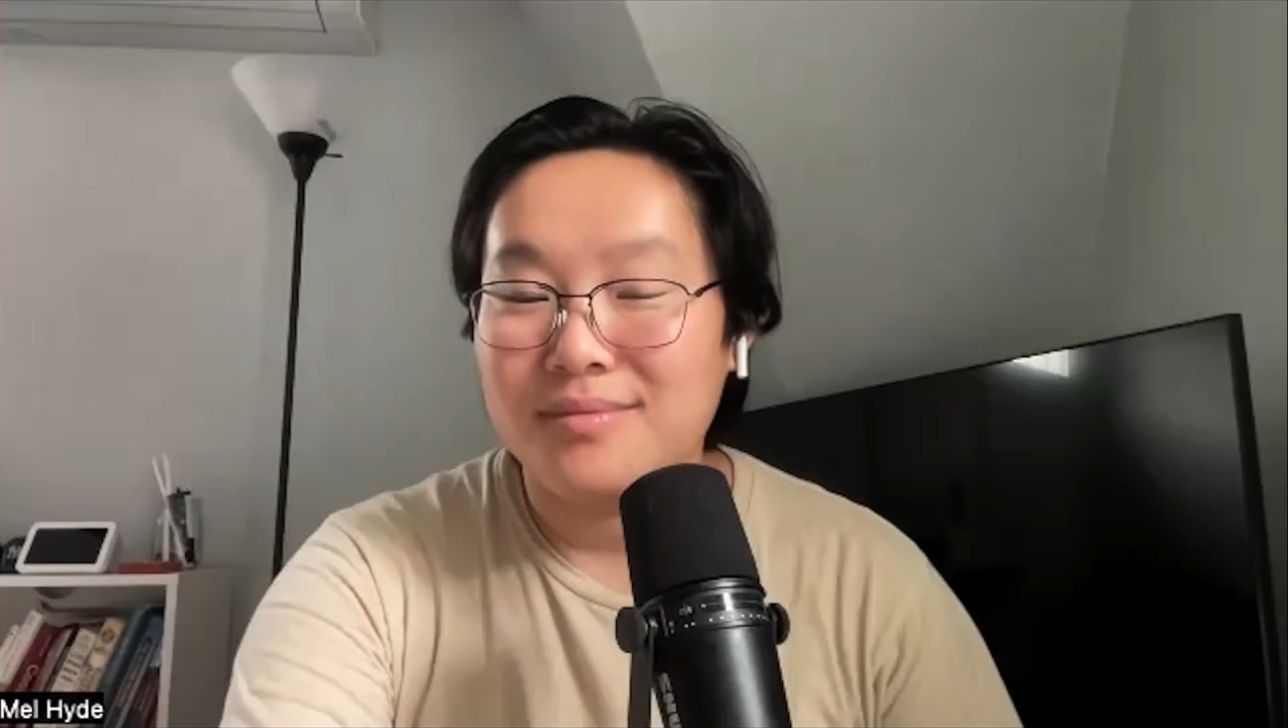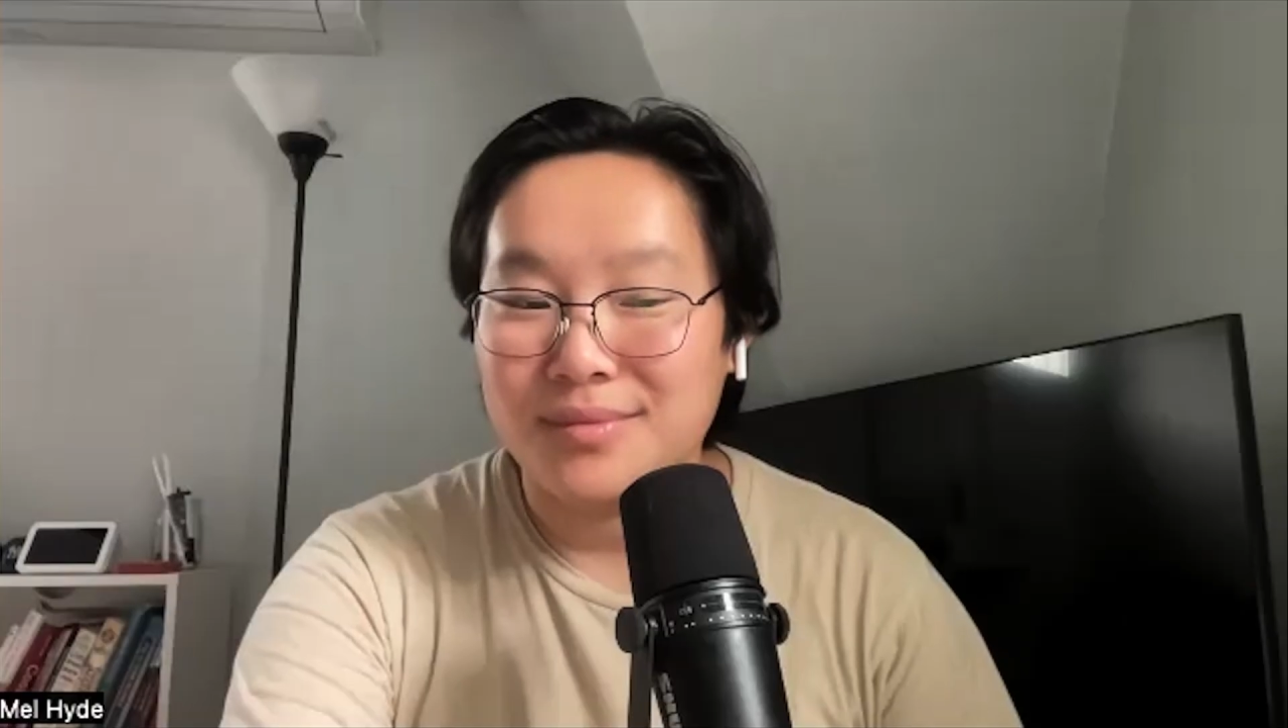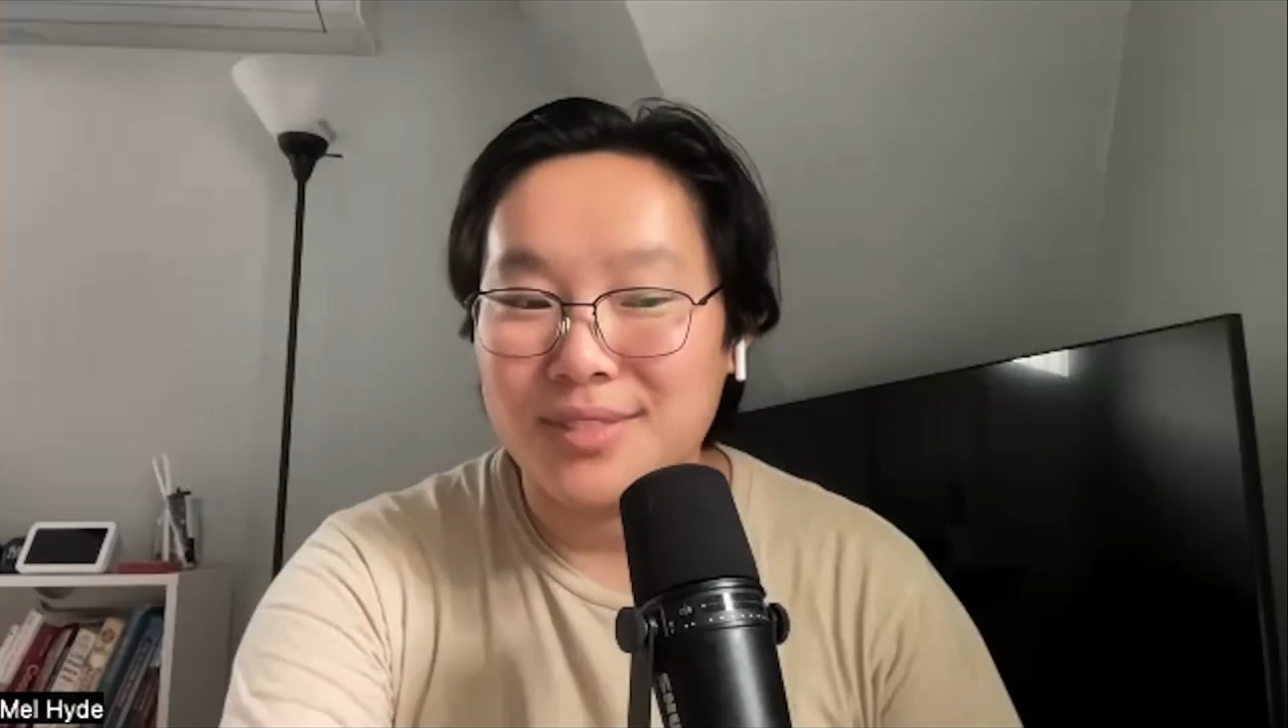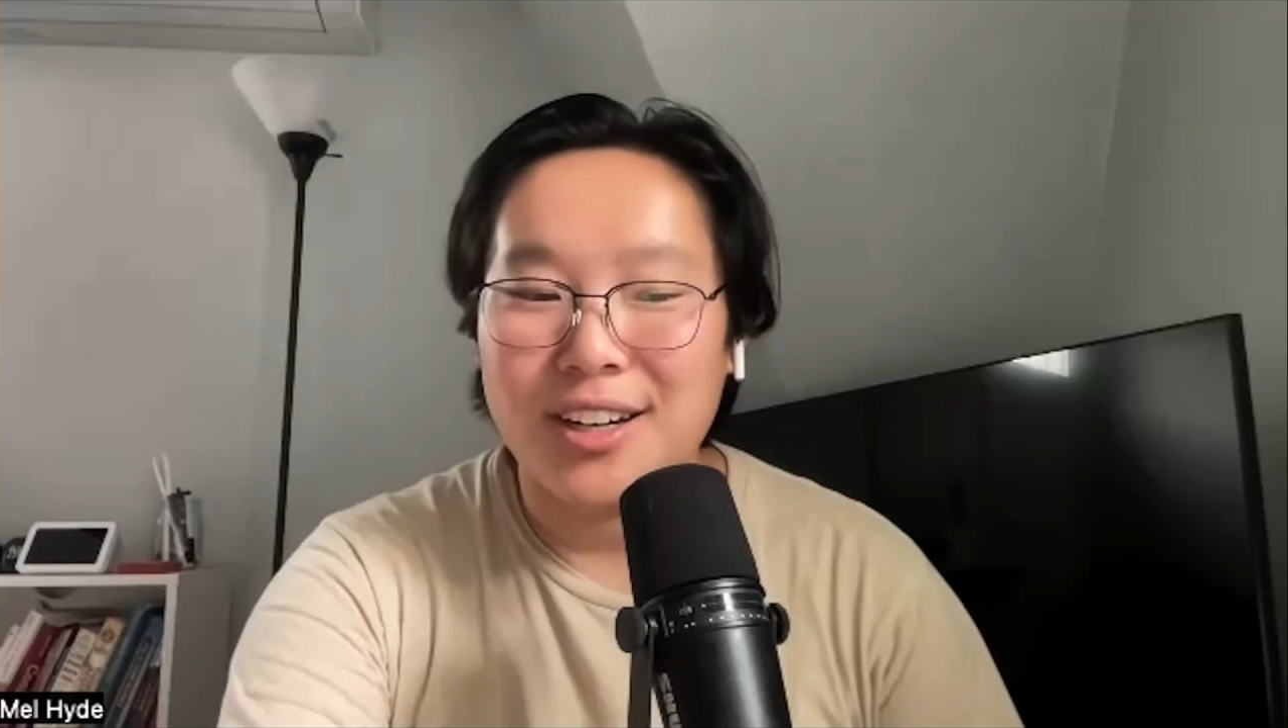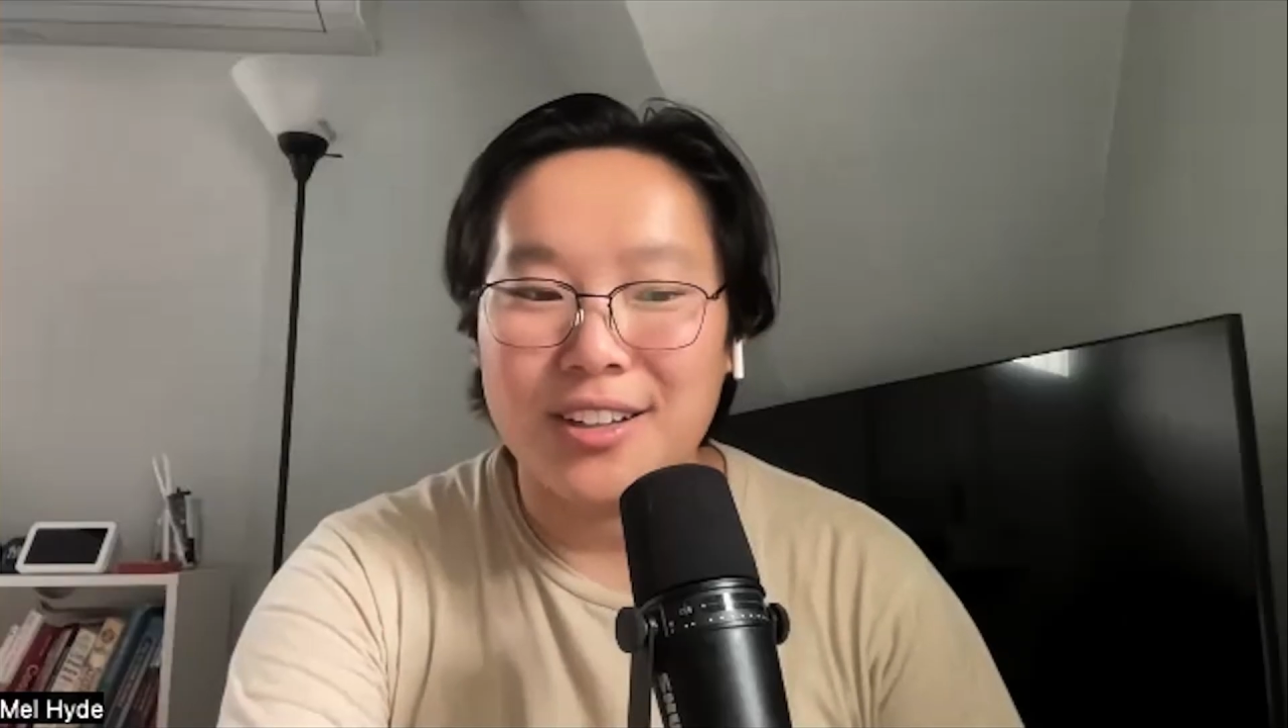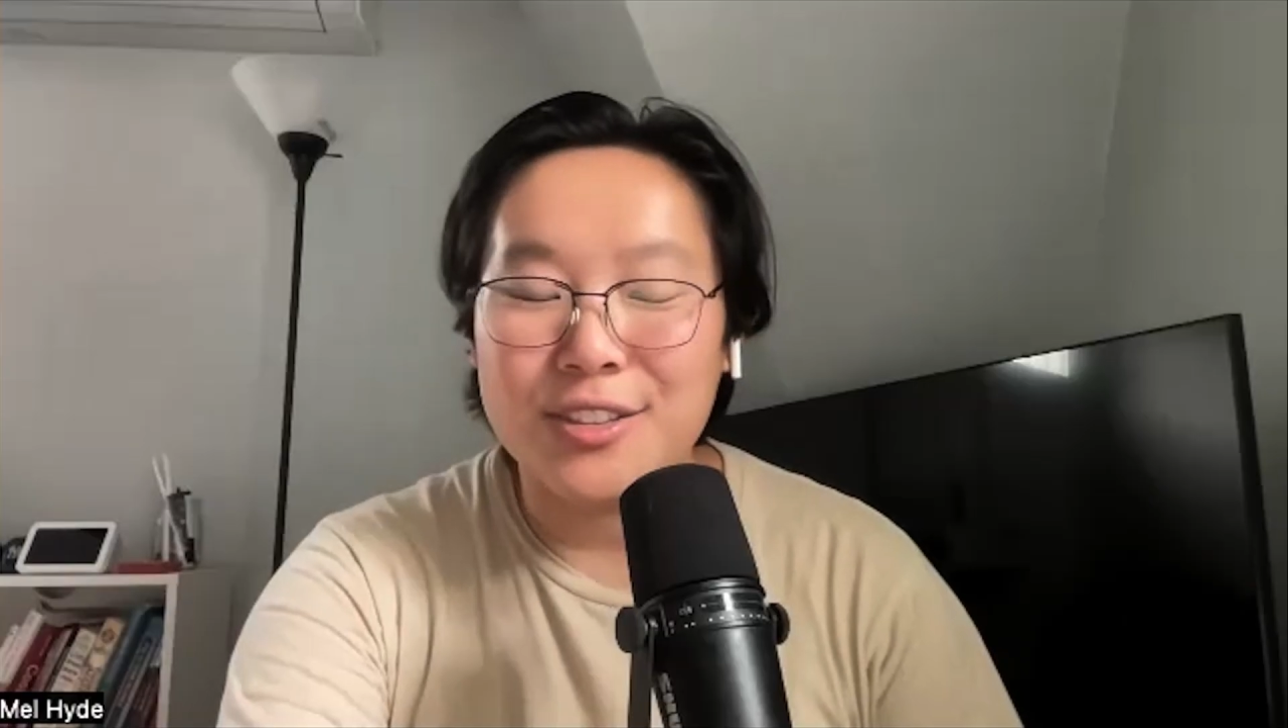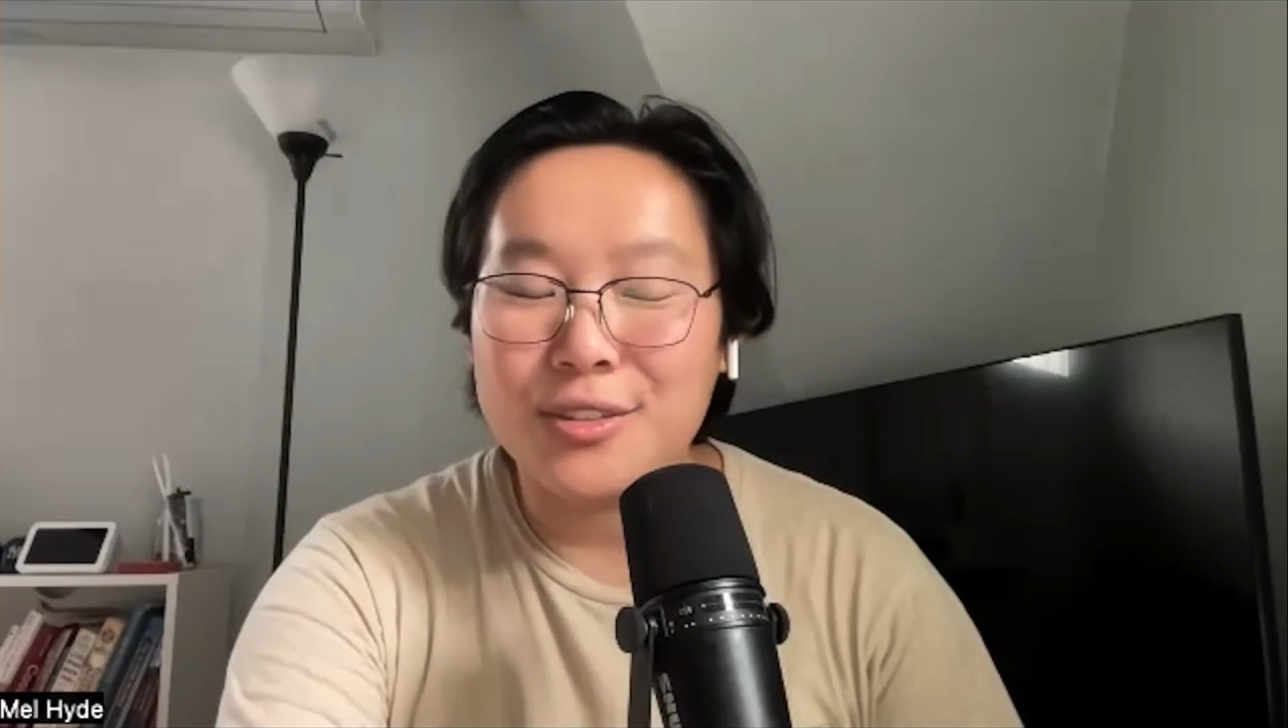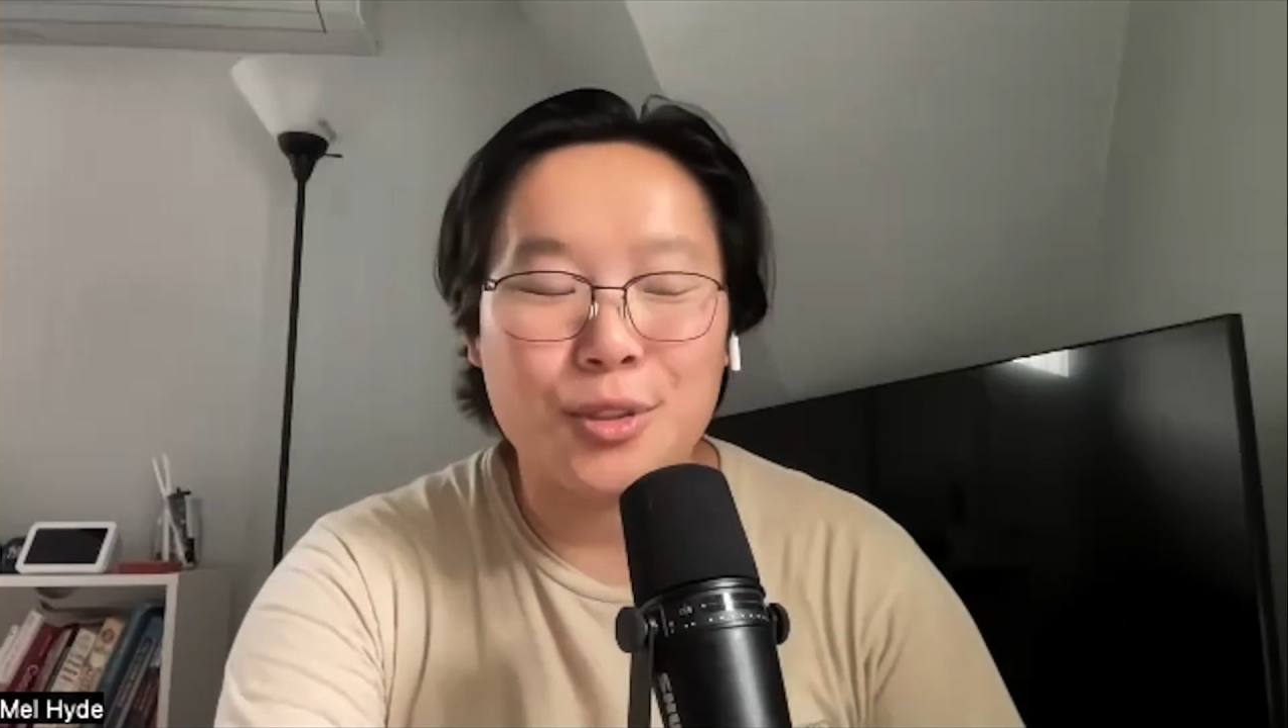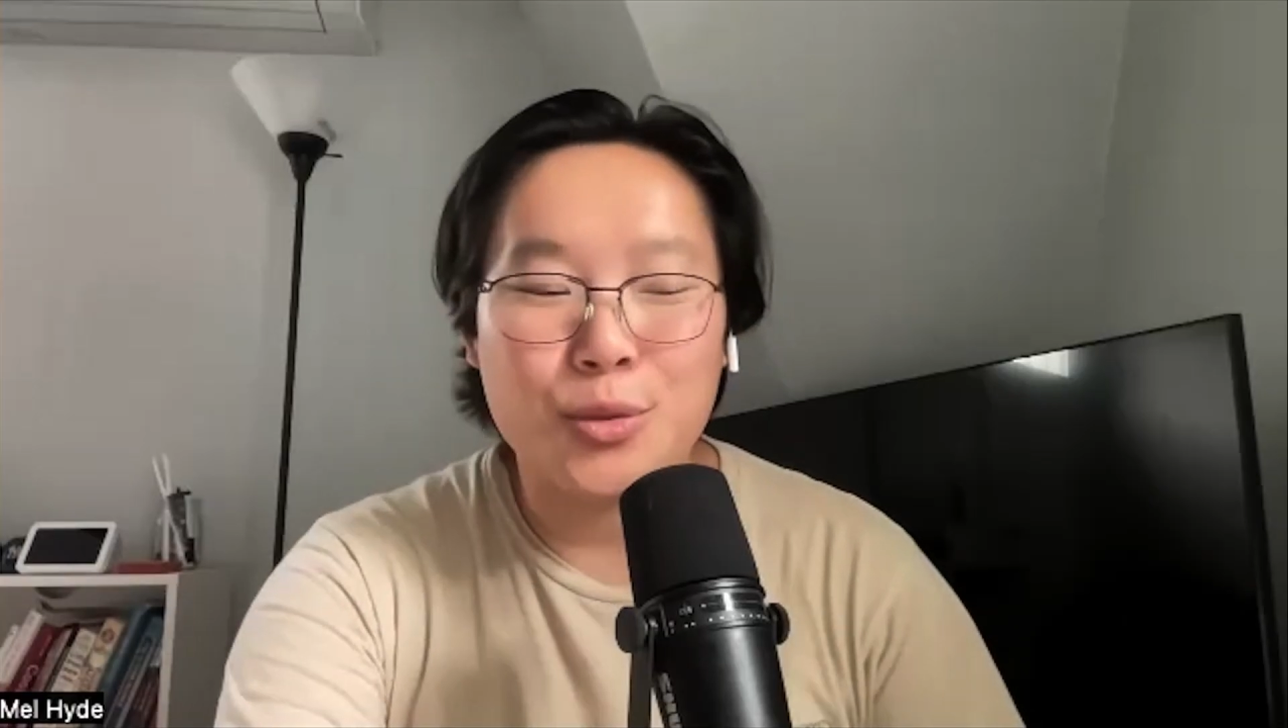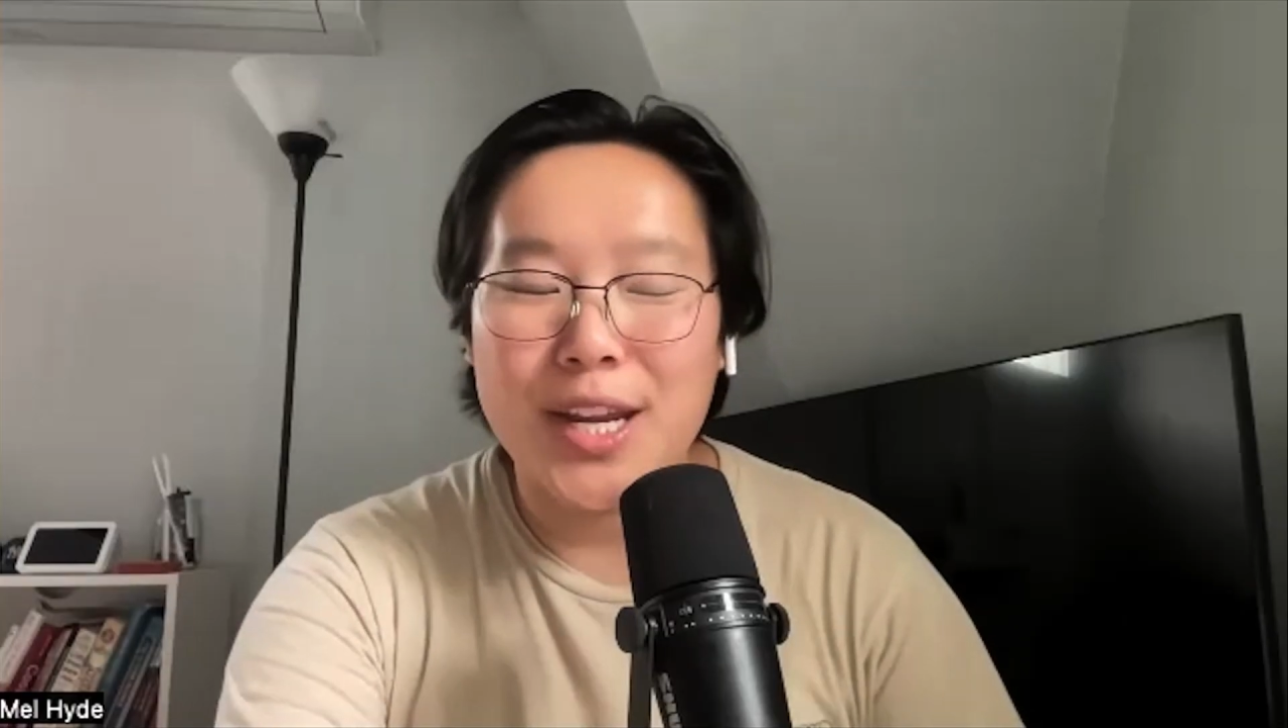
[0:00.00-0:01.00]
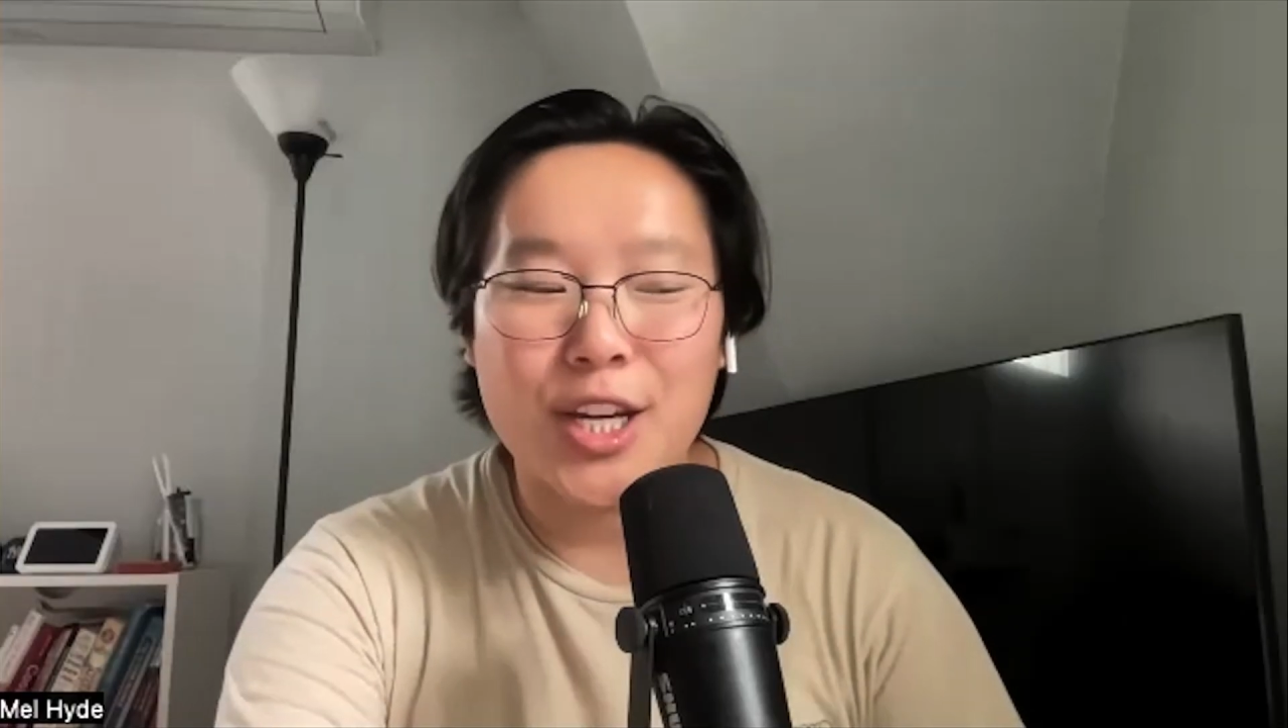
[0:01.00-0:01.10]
Yeah. It's a great